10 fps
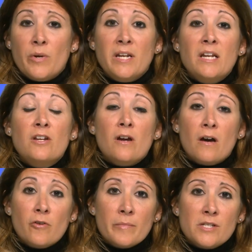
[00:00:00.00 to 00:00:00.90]
We need
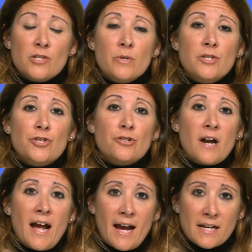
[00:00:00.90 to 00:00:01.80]
governments to
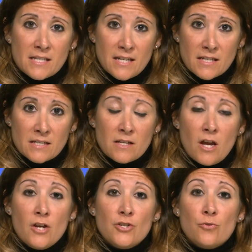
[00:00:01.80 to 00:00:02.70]
ensure access
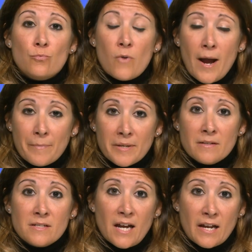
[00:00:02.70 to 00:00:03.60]
to
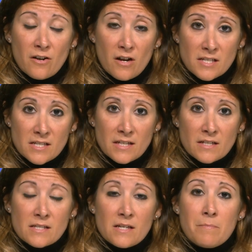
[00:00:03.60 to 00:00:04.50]
rapid
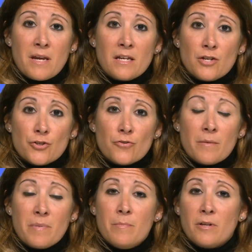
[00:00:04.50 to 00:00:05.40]
diagnostics and making sure
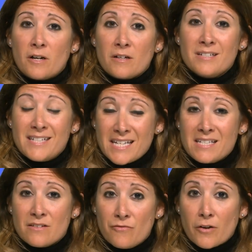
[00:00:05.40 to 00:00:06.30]
that people are
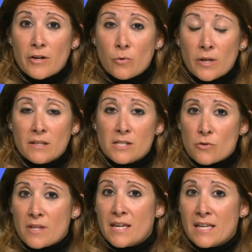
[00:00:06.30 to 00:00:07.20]
tested very quickly
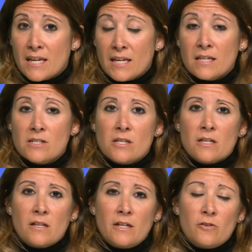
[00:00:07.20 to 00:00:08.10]
so that they get into
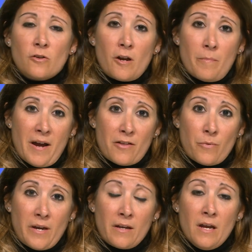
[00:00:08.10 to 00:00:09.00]
the clinical care
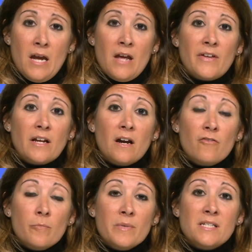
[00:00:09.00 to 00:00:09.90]
pathway, that
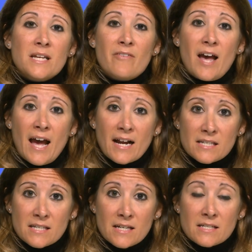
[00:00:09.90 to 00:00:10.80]
governments have
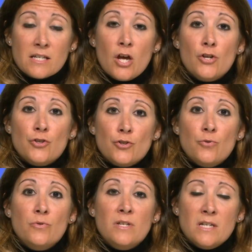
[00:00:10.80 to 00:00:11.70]
access
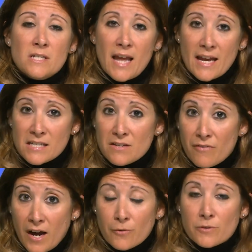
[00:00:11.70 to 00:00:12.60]
to these
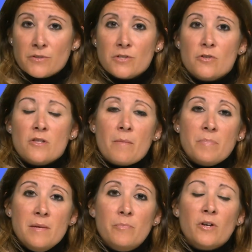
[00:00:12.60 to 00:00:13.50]
antivirals so
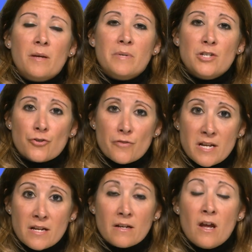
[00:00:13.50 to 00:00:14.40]
that people can be
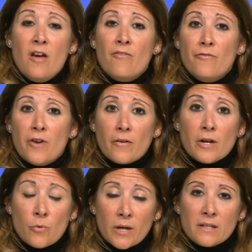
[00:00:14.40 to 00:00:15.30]
treated
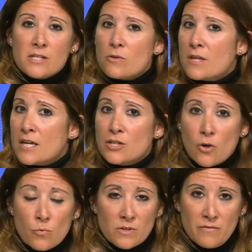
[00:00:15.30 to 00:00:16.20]
very quickly so that they
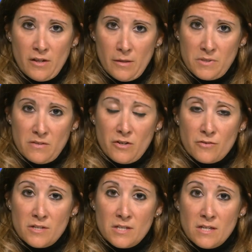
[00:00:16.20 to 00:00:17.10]
don't develop
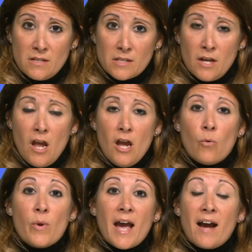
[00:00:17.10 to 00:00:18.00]
severe disease.
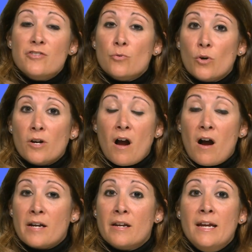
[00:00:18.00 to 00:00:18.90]
We have to work
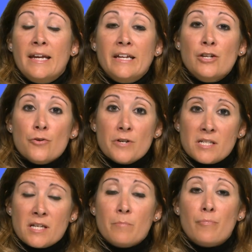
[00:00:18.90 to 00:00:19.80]
on
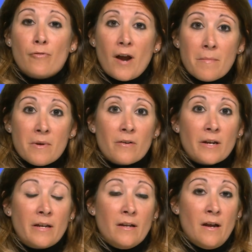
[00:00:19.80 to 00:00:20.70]
increasing
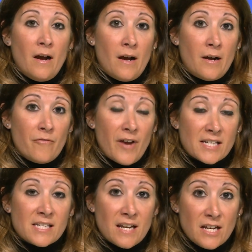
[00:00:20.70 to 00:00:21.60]
primary Uh,
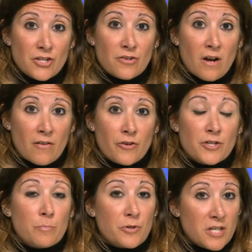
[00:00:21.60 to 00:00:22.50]
vaccination
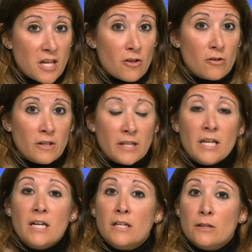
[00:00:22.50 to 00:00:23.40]
coverage,
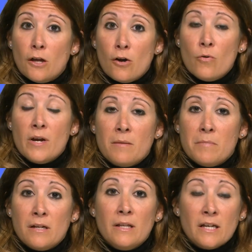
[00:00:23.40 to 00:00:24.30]
particularly in low and
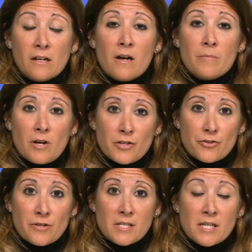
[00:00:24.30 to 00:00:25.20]
middle income
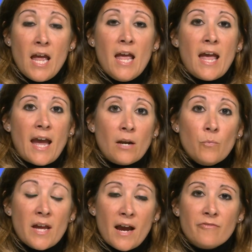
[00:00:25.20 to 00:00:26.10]
countries. And
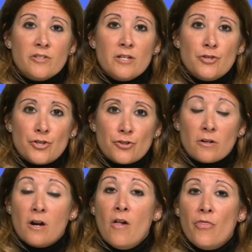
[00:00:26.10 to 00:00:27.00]
we have to
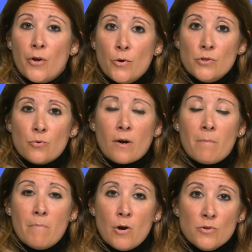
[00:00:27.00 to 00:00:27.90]
ensure those who
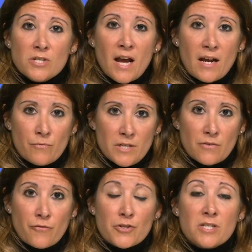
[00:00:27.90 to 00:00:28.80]
are most at
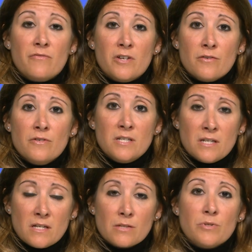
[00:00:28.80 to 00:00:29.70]
risk for severe
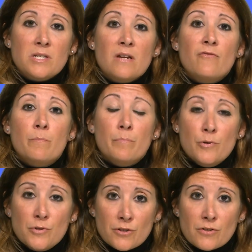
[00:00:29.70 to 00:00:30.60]
disease receive the
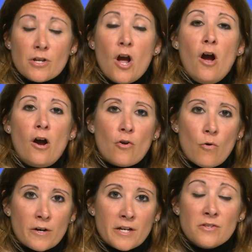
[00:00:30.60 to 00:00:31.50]
boosters
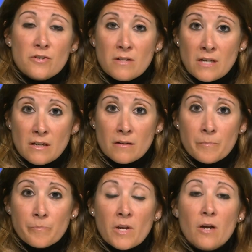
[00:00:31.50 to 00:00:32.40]
according to need.
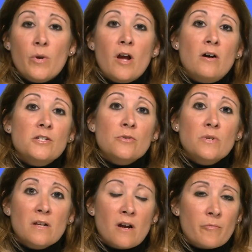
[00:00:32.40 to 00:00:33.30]
We also
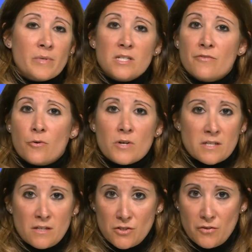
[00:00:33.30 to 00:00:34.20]
need governments to focus on